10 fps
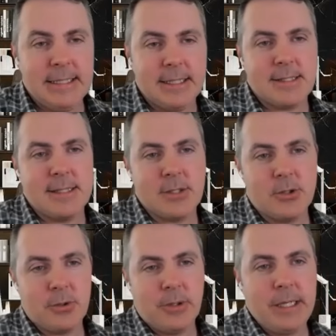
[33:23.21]
does this
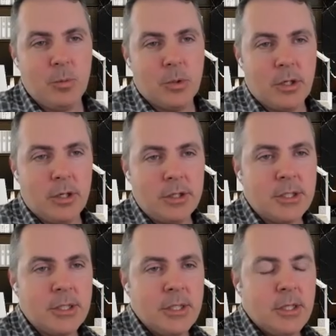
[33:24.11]
great
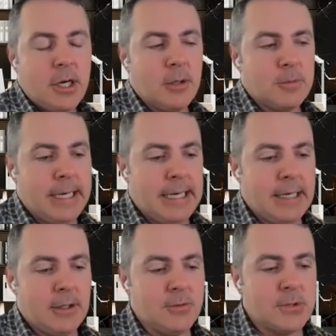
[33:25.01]
work
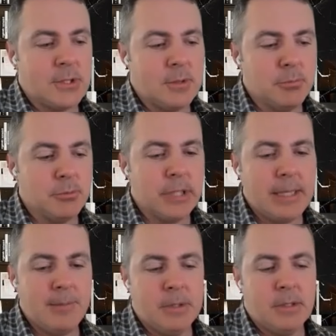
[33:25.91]
around
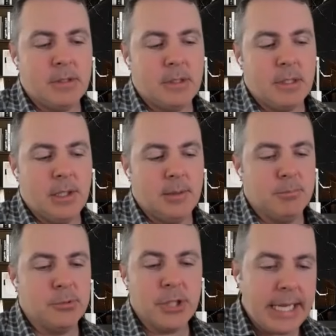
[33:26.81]
blame,
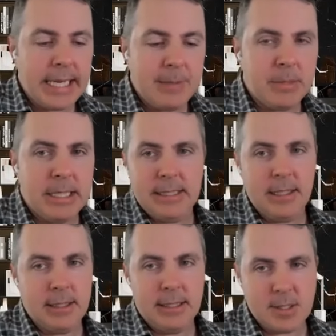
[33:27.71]
and
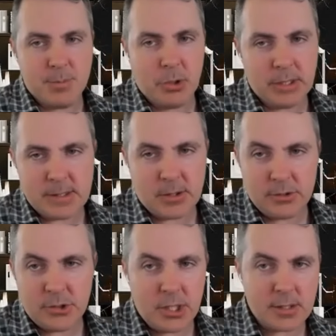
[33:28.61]
his book is
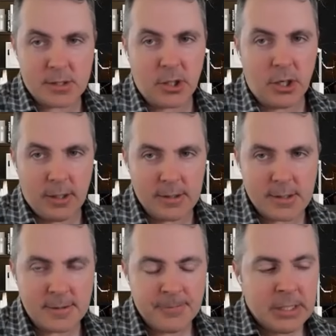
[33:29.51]
called Just
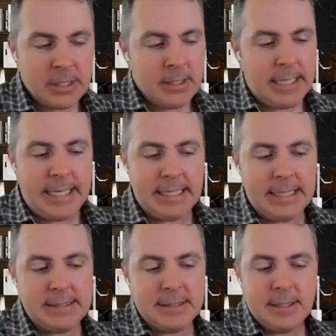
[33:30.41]
Cause.
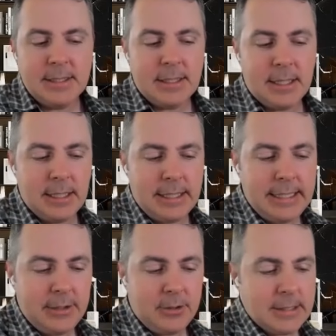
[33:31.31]
And
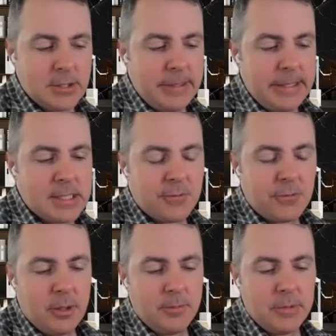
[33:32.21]
he graduates
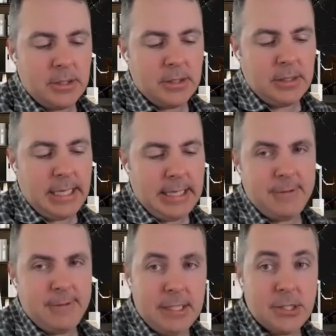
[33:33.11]
from the
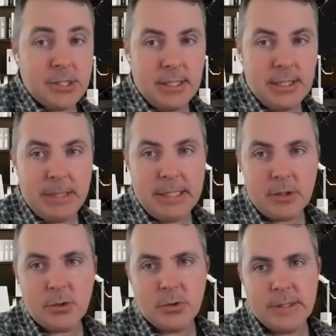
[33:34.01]
aviation and
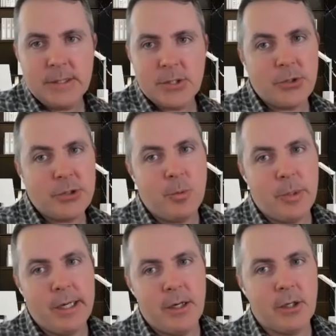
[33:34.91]
medical industry,
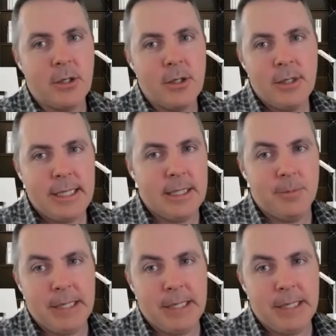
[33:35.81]
where in the